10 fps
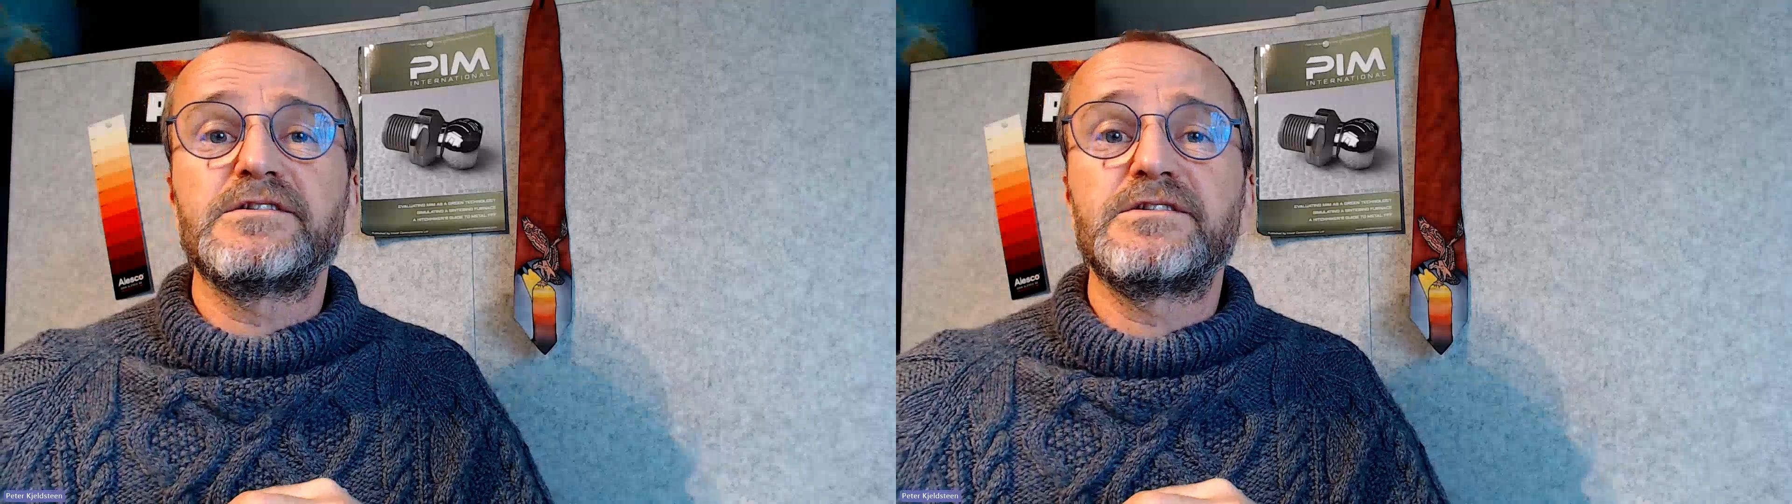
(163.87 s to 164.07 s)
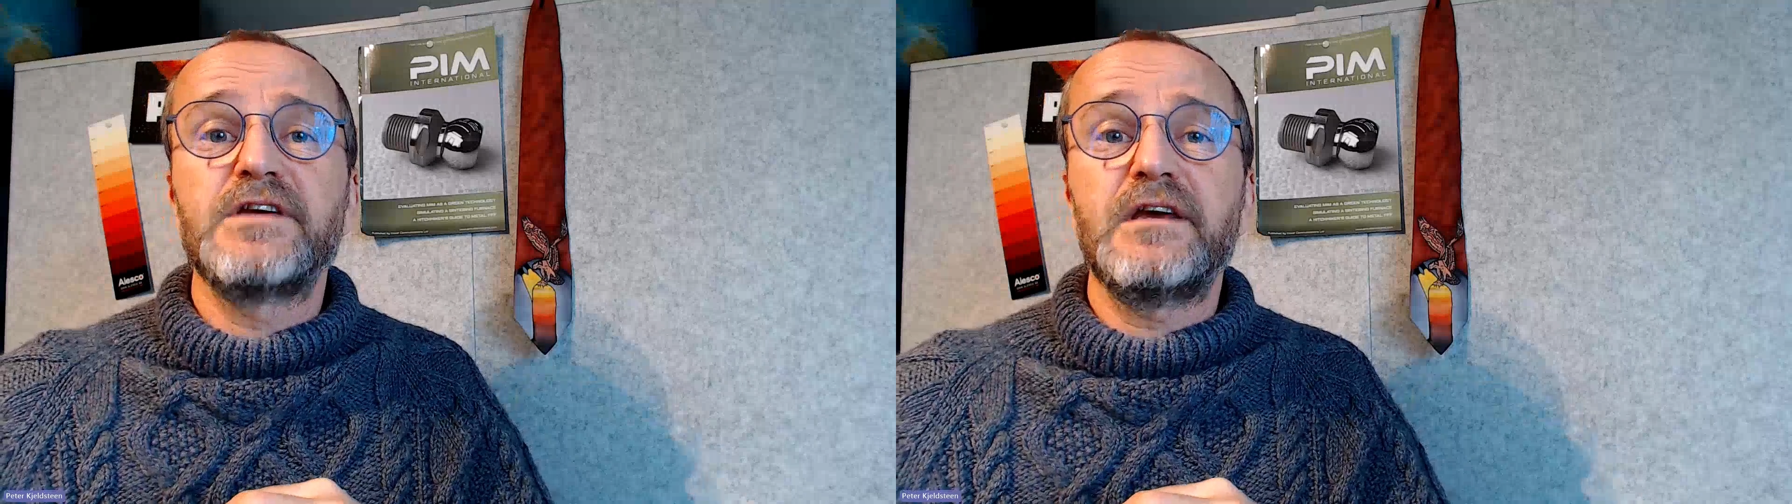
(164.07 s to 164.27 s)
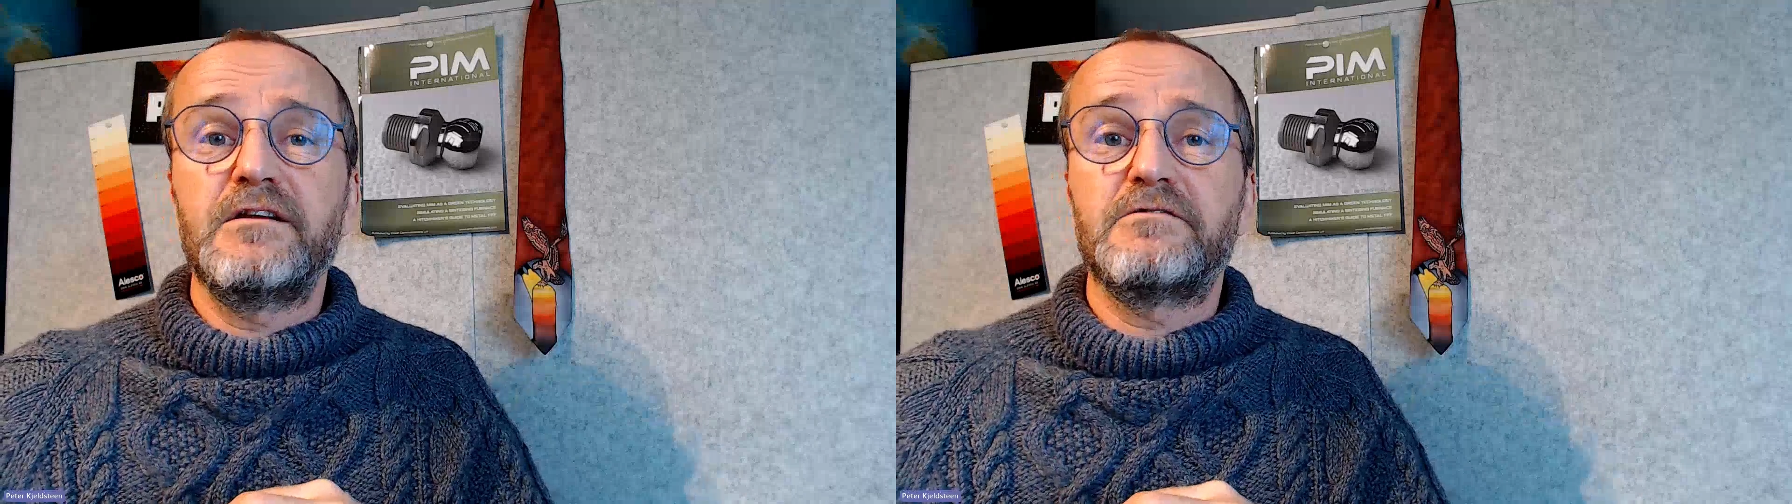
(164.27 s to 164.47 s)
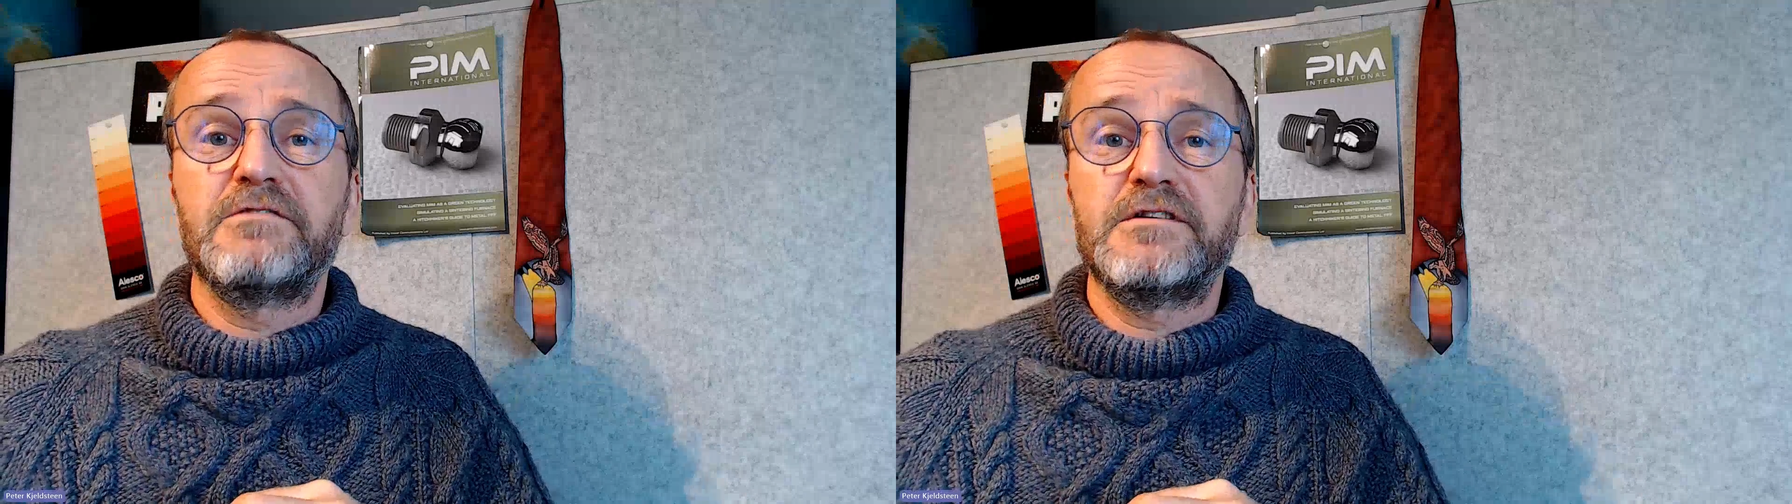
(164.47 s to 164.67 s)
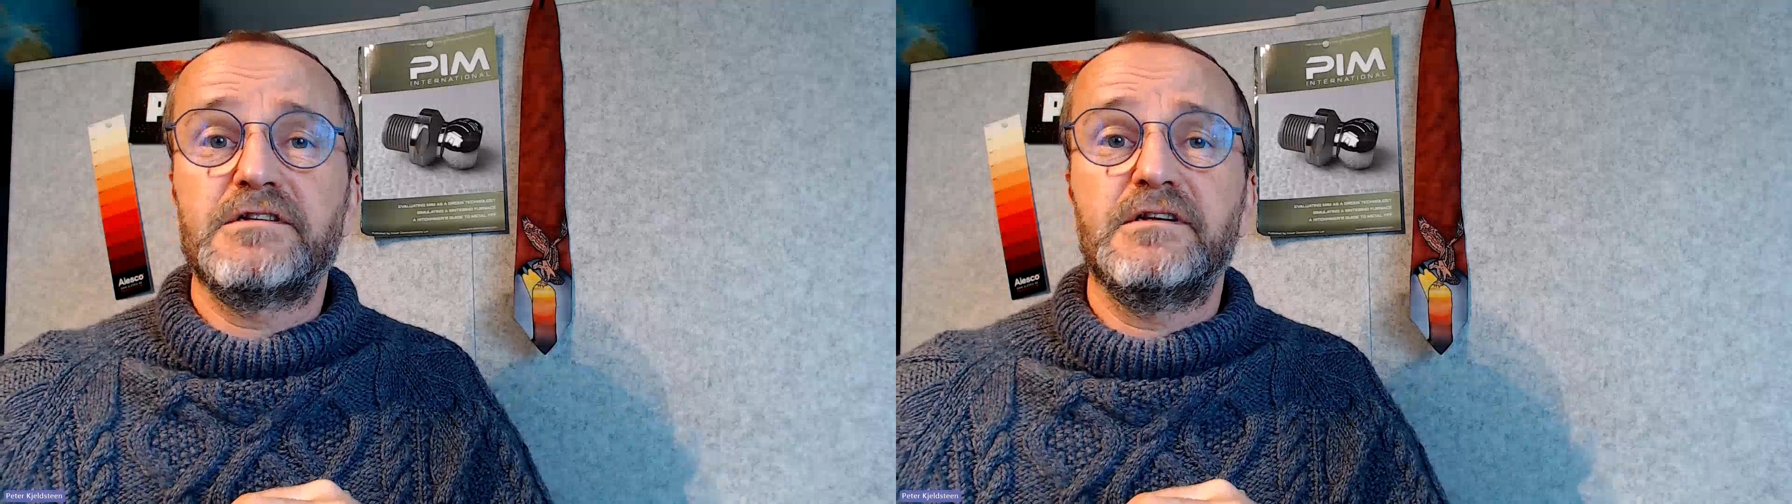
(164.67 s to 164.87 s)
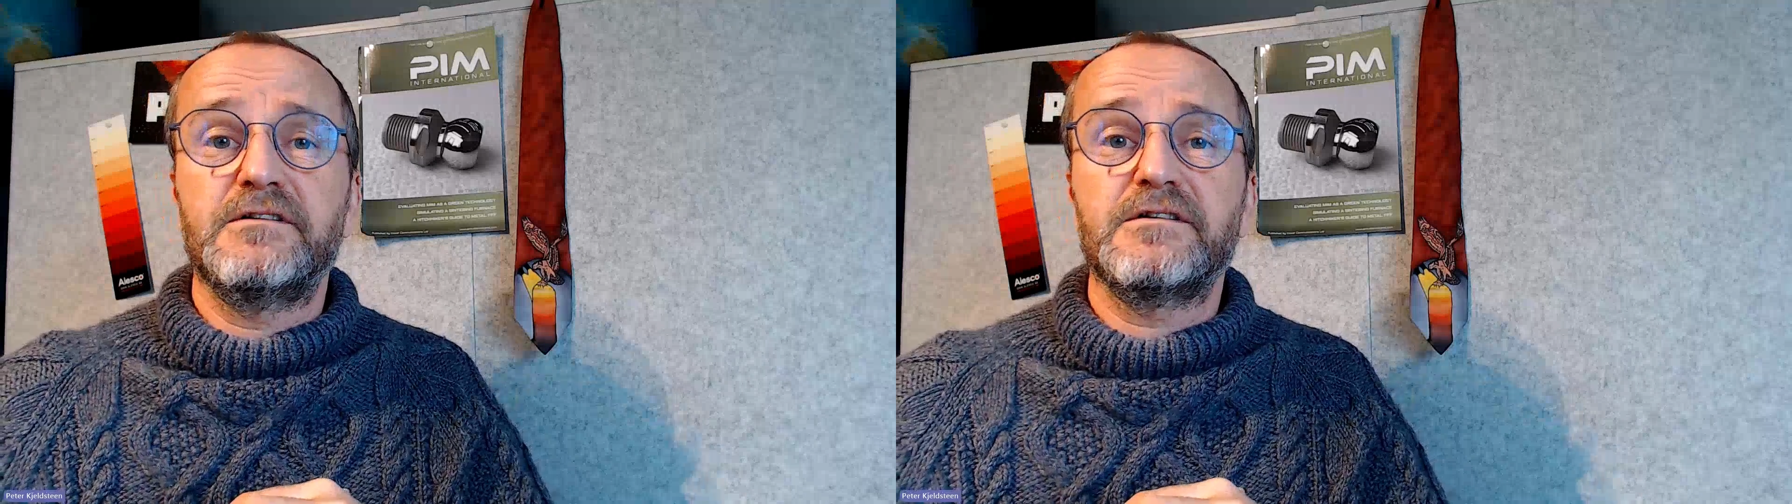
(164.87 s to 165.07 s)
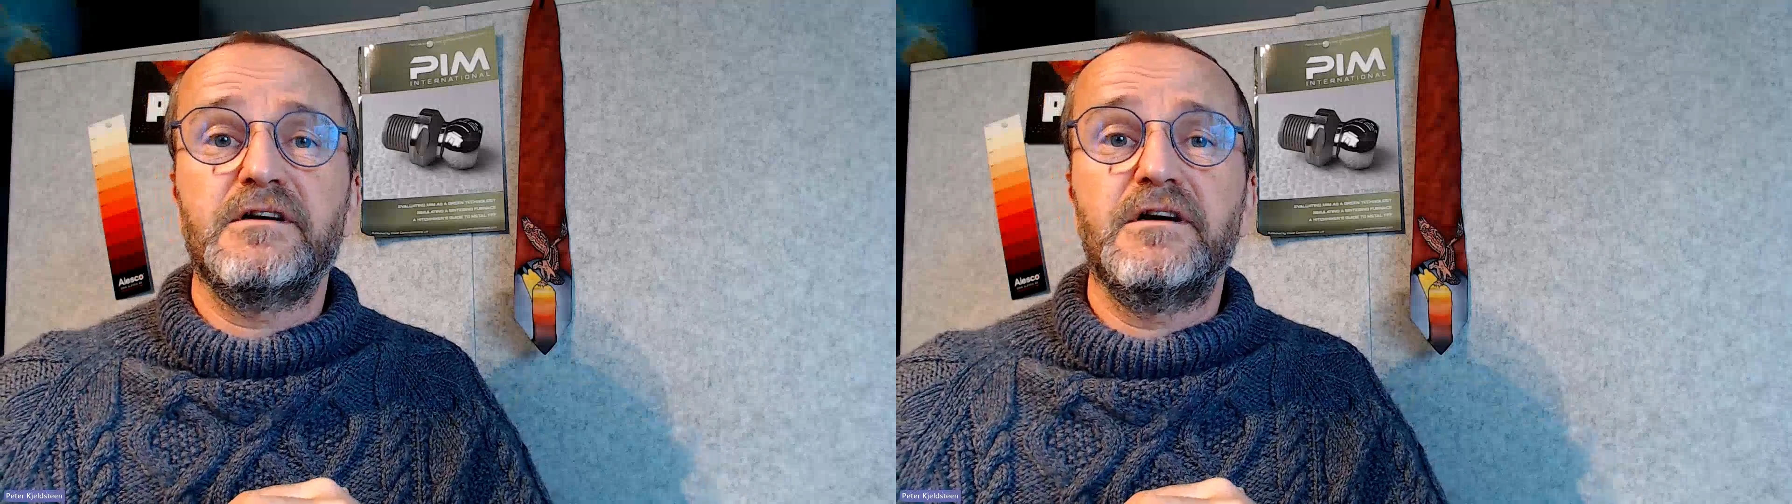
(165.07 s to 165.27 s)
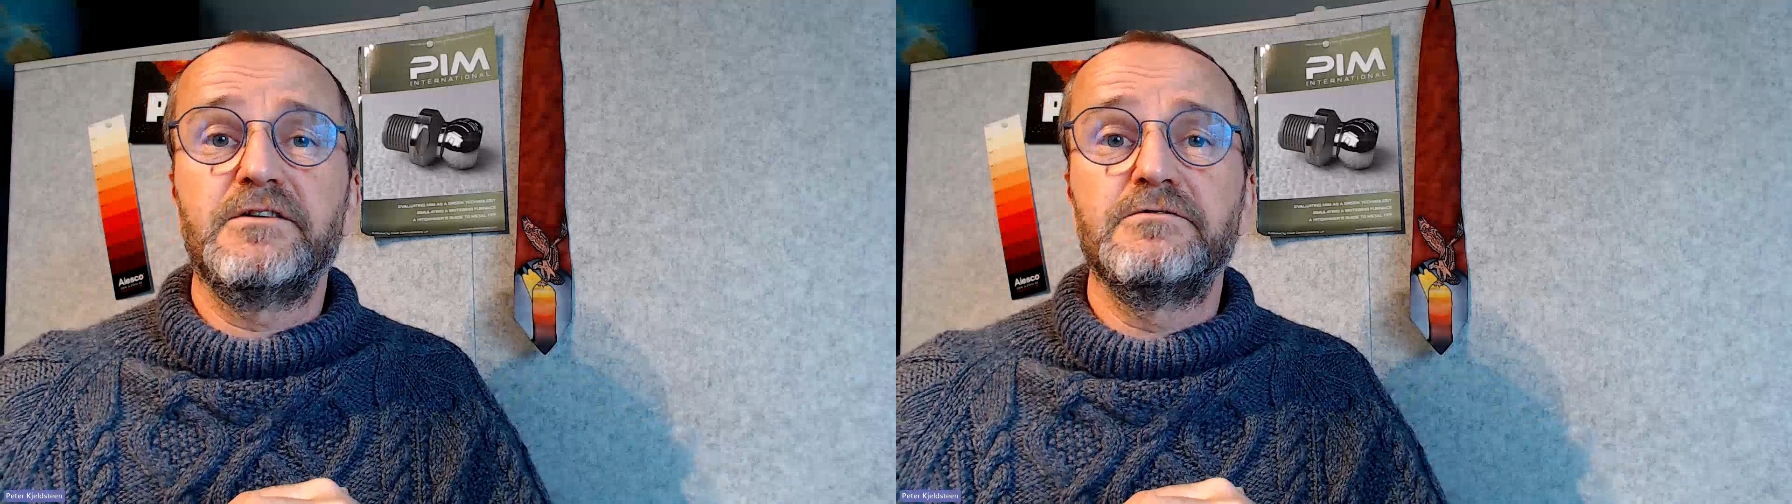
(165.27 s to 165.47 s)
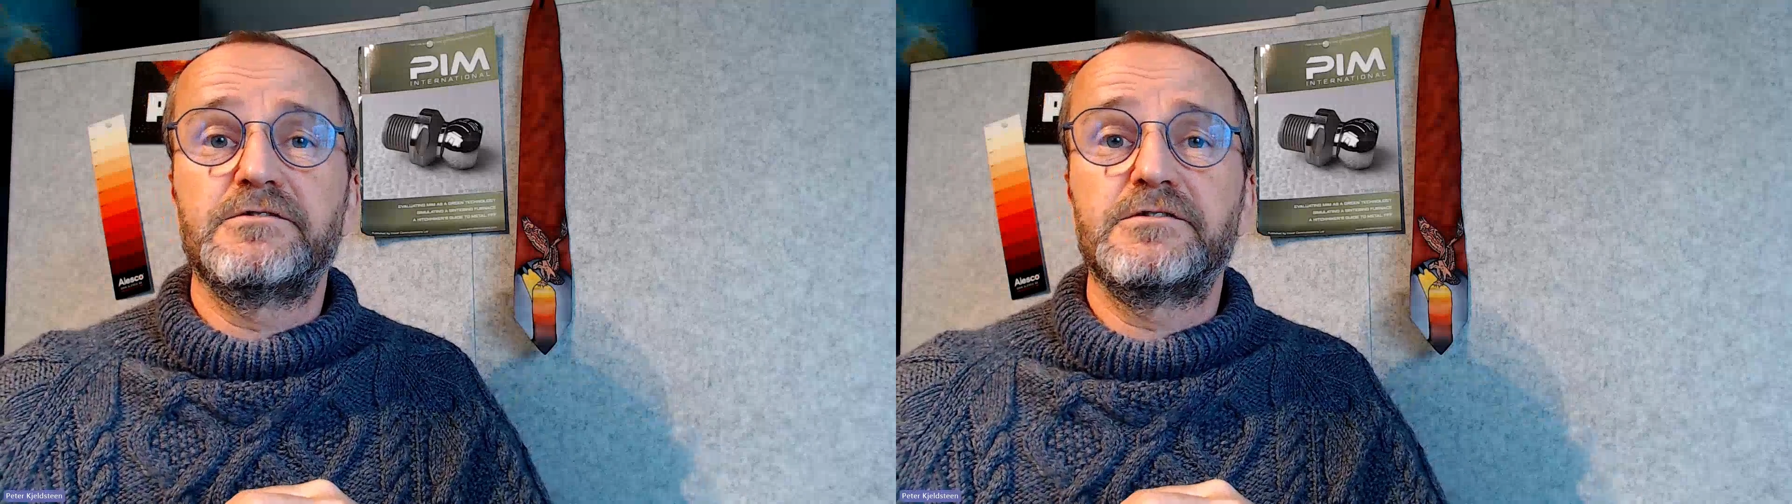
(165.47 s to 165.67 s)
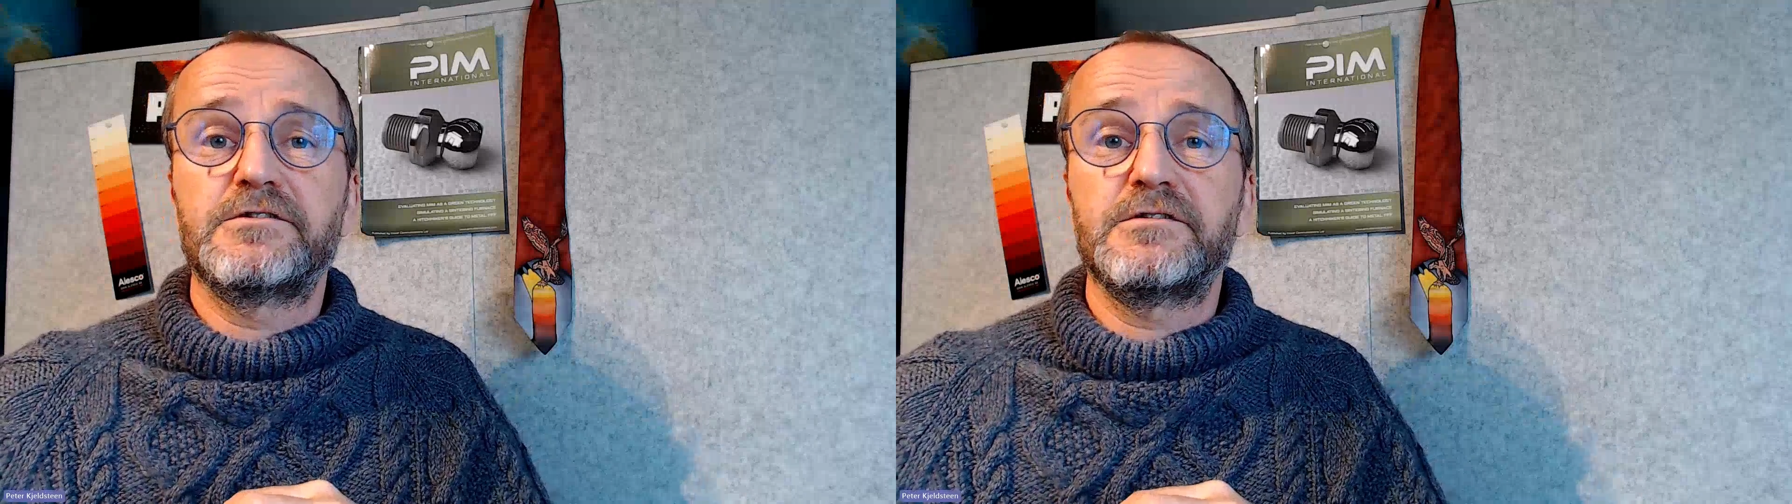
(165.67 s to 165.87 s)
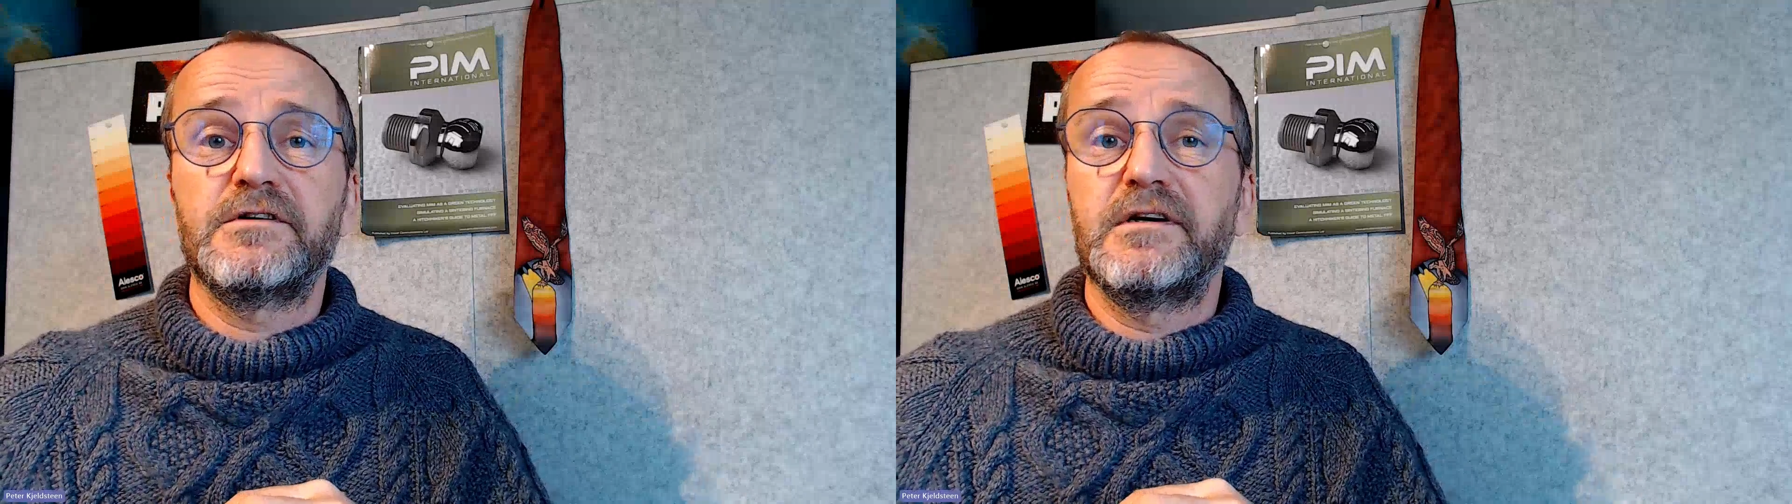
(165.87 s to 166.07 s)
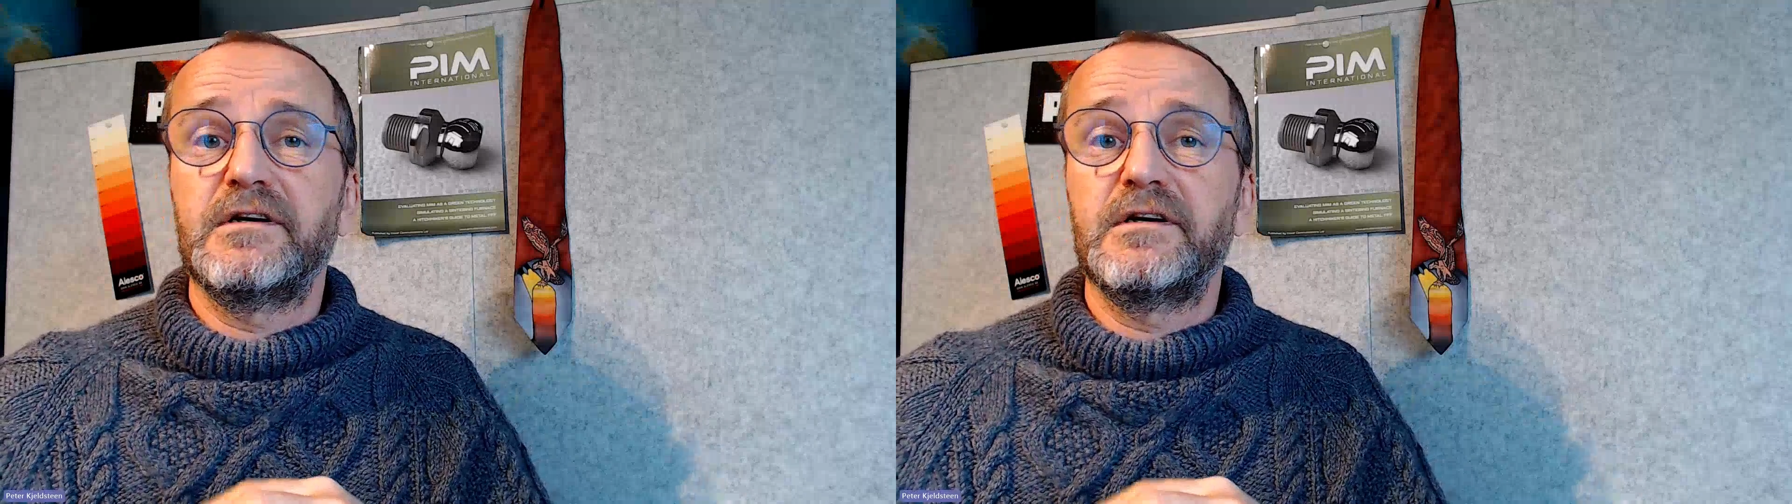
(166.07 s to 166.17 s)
single crystals are used.